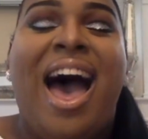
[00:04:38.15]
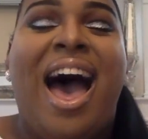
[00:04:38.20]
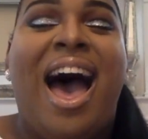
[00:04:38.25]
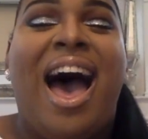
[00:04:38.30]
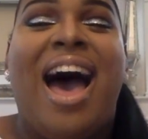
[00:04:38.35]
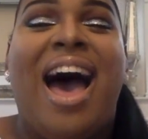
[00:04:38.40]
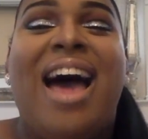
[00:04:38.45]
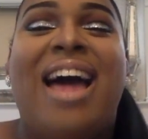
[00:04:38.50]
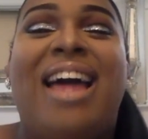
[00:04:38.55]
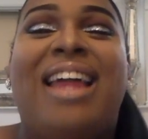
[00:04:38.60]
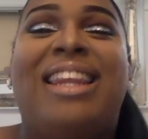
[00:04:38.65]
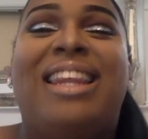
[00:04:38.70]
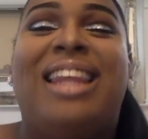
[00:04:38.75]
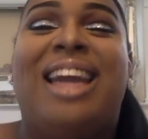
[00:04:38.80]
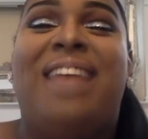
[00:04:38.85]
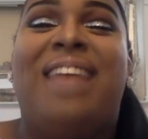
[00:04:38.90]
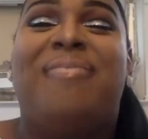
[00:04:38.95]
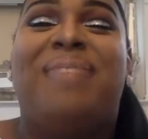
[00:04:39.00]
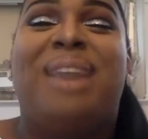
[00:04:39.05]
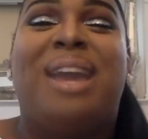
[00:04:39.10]
I
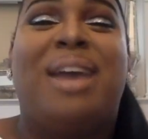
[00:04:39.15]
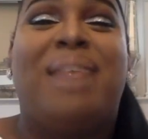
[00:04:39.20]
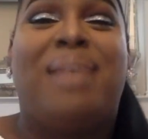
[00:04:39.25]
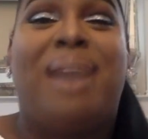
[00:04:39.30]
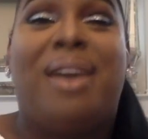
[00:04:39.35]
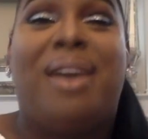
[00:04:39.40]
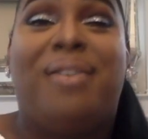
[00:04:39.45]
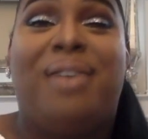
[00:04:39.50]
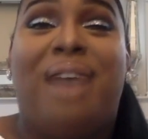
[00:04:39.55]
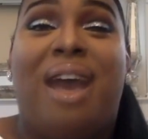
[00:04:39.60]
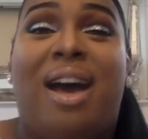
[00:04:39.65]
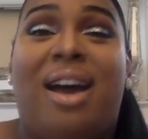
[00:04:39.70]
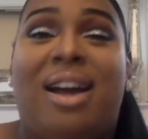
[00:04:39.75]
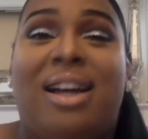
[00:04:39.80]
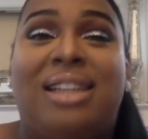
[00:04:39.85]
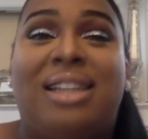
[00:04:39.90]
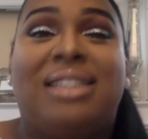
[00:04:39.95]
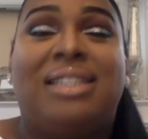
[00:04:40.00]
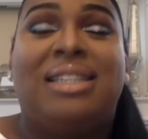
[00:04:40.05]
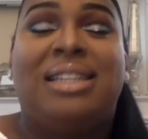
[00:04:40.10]
love makeup. I
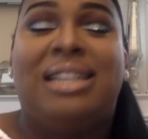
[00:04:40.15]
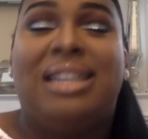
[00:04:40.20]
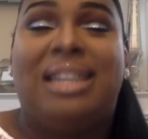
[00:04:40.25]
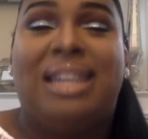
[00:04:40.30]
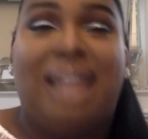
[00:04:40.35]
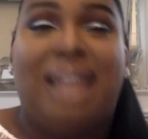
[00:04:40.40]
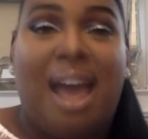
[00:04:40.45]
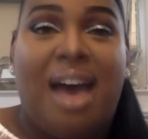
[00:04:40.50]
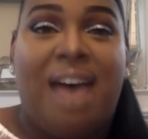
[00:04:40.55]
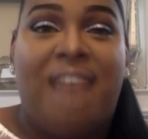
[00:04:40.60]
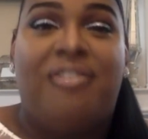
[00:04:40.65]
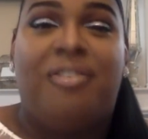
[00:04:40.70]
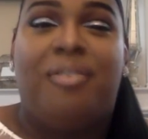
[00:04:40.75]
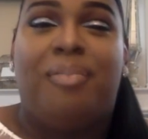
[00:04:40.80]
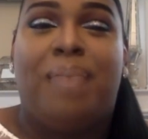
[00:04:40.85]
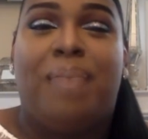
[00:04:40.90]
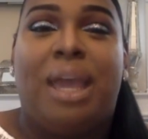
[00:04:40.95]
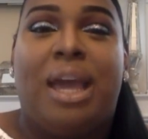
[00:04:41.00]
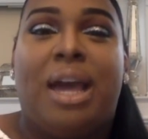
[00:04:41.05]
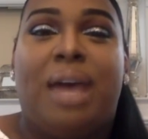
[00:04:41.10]
honestly love
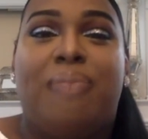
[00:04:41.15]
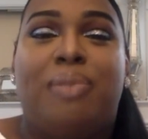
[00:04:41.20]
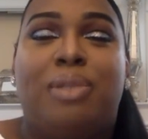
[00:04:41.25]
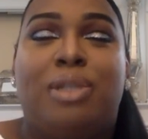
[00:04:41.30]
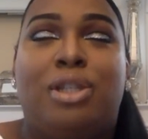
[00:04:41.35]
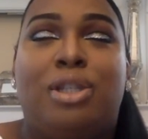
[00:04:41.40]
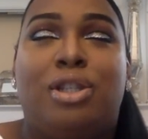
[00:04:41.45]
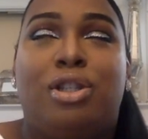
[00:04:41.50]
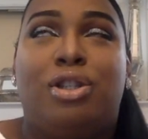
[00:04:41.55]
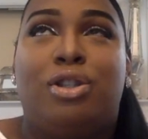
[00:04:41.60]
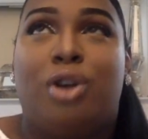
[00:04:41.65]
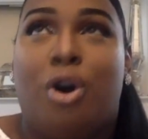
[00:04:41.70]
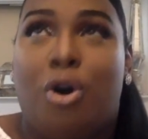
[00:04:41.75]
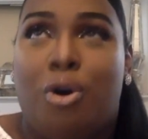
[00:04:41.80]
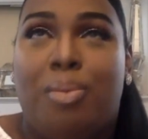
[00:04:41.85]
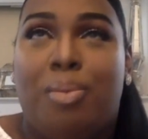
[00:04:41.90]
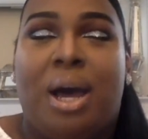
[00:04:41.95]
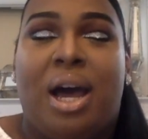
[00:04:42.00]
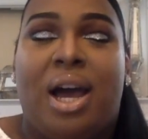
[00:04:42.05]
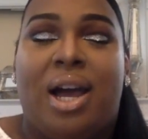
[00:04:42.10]
makeup so
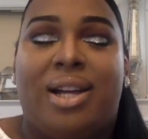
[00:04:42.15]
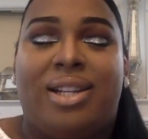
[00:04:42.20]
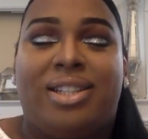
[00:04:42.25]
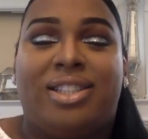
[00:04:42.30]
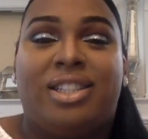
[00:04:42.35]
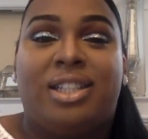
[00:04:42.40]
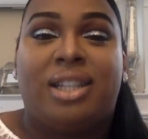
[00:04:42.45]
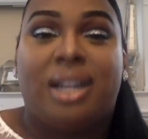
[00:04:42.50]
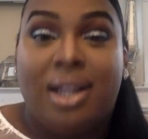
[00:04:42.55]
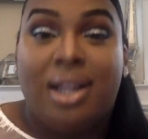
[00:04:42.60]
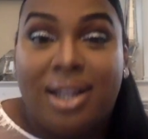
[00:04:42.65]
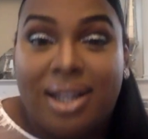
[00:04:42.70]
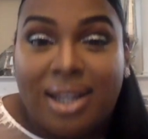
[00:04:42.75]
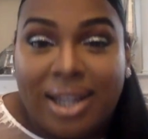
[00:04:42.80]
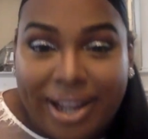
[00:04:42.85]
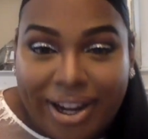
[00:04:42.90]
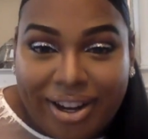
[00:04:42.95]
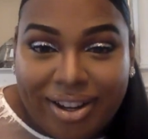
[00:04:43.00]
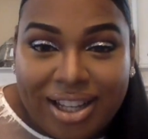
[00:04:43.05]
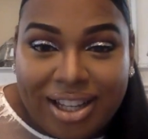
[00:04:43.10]
much.
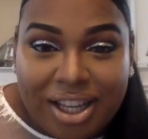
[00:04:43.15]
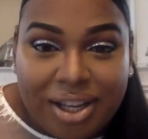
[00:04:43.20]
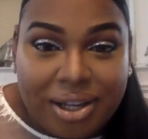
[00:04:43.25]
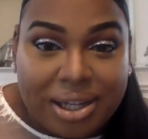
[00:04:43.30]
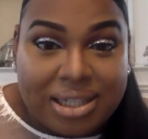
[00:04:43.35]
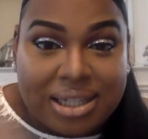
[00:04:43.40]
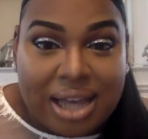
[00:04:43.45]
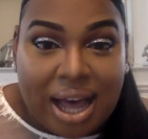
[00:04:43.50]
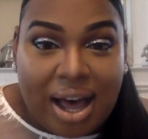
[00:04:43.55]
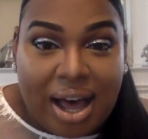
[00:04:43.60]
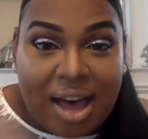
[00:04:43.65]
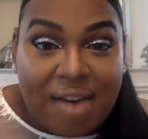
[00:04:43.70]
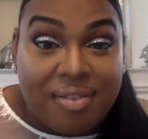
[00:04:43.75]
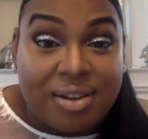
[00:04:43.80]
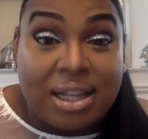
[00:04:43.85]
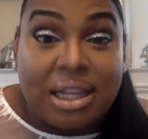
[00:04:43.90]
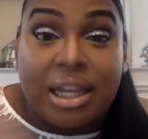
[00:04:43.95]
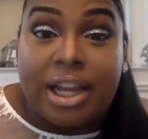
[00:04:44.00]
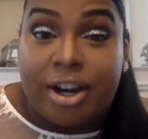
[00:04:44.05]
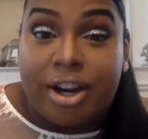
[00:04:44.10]
Clearly, you can tell I have a
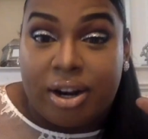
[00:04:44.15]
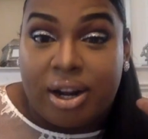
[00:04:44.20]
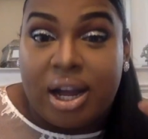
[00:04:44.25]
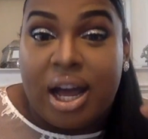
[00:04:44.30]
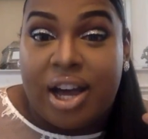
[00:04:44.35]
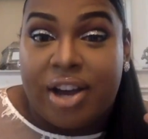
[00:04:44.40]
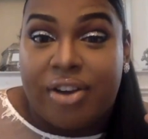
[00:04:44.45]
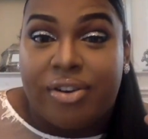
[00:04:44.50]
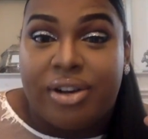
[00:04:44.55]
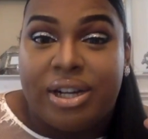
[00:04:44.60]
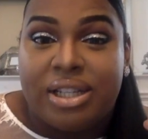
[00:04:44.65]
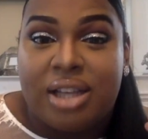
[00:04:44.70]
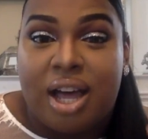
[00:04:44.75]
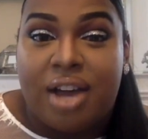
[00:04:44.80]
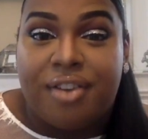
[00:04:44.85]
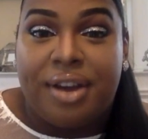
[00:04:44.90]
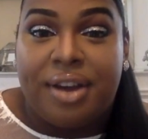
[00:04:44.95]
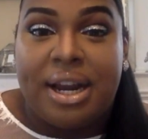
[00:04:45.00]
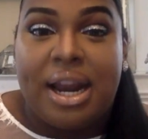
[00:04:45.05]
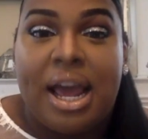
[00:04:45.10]
glitter cut crease
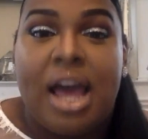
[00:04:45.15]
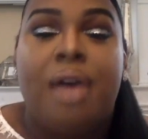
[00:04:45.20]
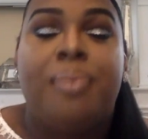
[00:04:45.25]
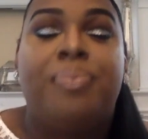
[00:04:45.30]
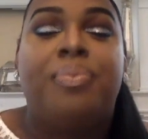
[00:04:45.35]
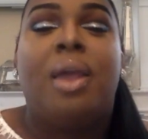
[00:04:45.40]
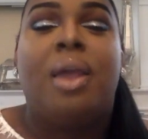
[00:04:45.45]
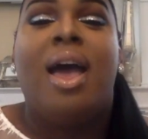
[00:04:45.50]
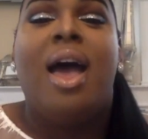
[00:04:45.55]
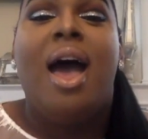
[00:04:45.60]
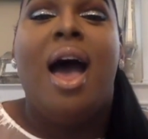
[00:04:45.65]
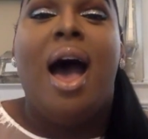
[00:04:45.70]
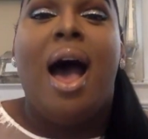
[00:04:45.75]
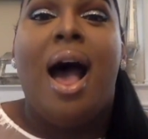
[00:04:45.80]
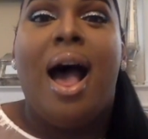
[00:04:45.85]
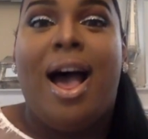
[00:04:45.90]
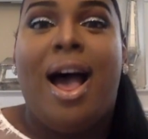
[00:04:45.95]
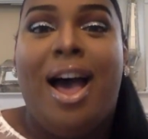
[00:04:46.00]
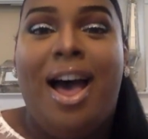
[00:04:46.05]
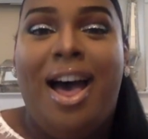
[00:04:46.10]
on right
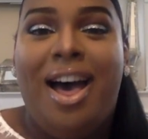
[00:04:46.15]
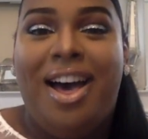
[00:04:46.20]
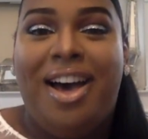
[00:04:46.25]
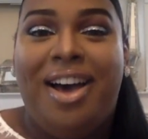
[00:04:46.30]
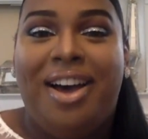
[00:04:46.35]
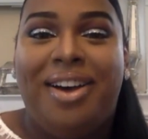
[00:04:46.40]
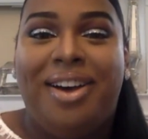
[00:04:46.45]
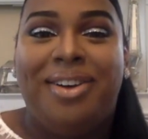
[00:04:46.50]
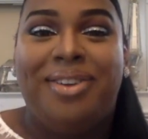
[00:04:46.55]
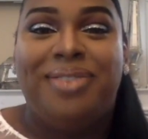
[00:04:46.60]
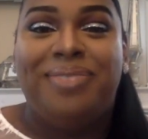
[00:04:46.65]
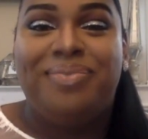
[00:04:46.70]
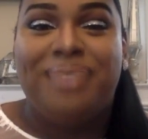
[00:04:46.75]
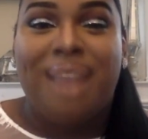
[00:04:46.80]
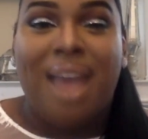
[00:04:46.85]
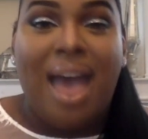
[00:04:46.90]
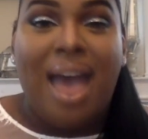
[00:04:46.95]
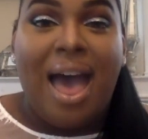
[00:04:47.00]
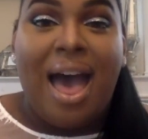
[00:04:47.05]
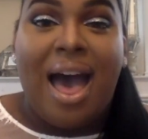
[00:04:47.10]
now.
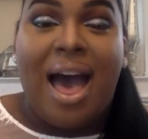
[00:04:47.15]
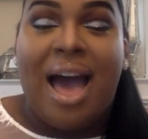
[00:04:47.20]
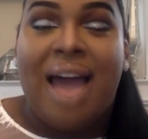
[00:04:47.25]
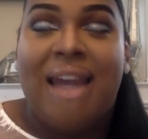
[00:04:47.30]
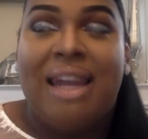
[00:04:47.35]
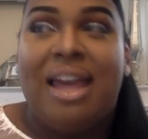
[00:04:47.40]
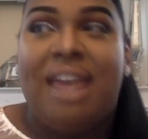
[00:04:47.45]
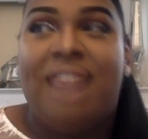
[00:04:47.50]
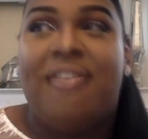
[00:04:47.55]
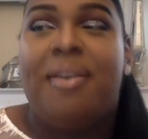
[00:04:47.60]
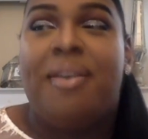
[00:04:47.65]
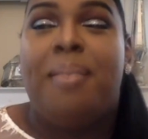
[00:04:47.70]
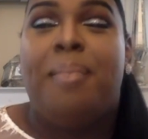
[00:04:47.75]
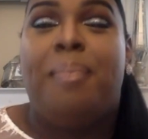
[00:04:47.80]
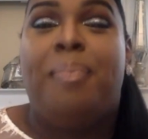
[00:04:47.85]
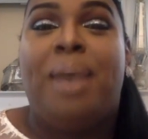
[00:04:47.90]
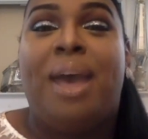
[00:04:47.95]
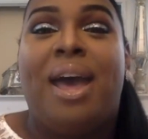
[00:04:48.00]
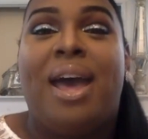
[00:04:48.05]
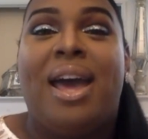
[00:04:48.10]
I love it,
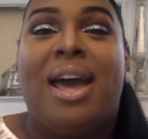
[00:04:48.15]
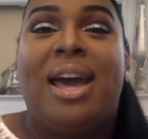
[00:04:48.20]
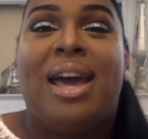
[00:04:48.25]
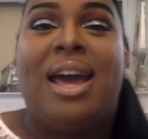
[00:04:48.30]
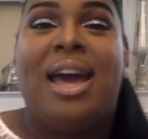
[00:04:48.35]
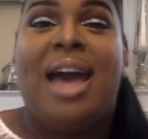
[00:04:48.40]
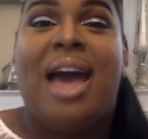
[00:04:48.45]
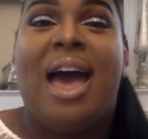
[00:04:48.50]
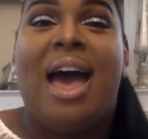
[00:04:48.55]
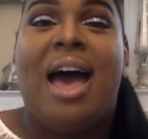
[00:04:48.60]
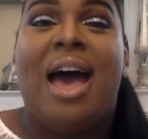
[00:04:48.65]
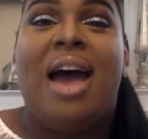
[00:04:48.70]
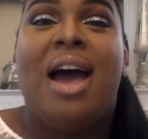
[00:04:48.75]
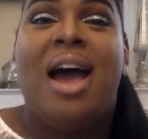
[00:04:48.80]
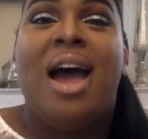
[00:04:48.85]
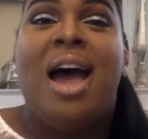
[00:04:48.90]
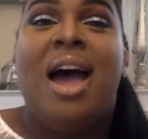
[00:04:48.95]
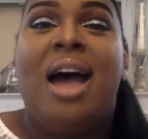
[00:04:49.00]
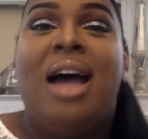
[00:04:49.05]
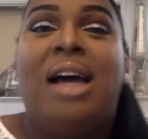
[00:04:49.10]
but
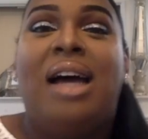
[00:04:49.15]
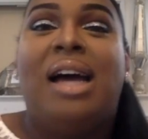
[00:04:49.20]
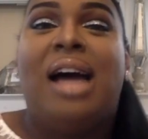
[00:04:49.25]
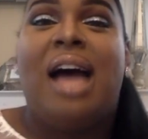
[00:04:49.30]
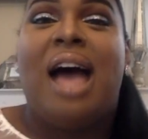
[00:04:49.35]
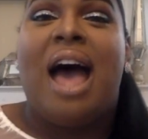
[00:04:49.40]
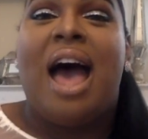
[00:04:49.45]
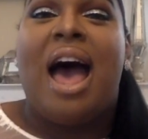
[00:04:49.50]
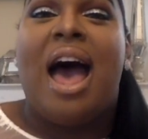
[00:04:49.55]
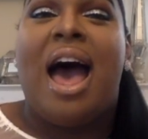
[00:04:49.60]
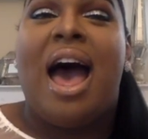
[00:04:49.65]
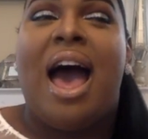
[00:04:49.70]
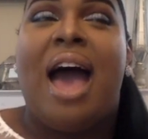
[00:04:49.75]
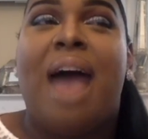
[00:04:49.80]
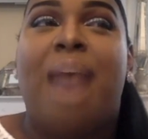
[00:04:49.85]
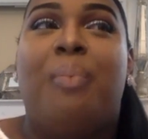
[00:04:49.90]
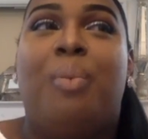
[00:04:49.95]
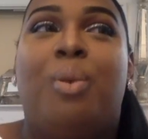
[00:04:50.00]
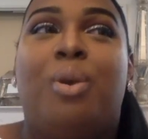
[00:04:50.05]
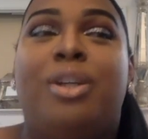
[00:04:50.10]
I
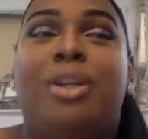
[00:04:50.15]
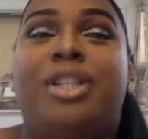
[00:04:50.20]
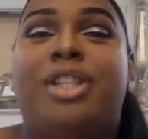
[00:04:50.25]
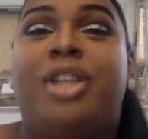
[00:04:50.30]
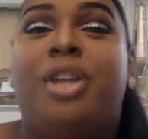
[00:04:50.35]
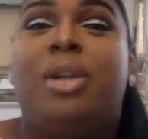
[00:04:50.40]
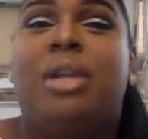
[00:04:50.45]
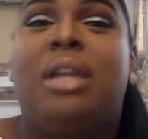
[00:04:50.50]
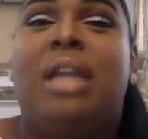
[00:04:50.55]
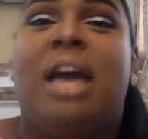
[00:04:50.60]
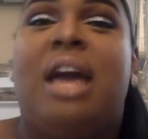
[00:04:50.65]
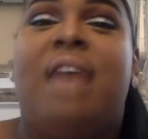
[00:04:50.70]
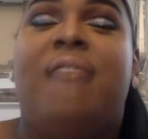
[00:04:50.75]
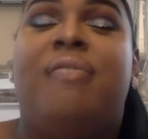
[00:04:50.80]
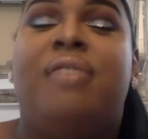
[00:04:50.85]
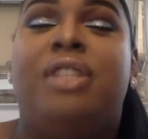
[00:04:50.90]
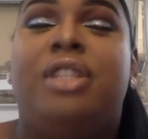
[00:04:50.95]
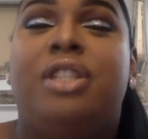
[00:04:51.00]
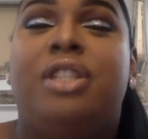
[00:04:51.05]
more so love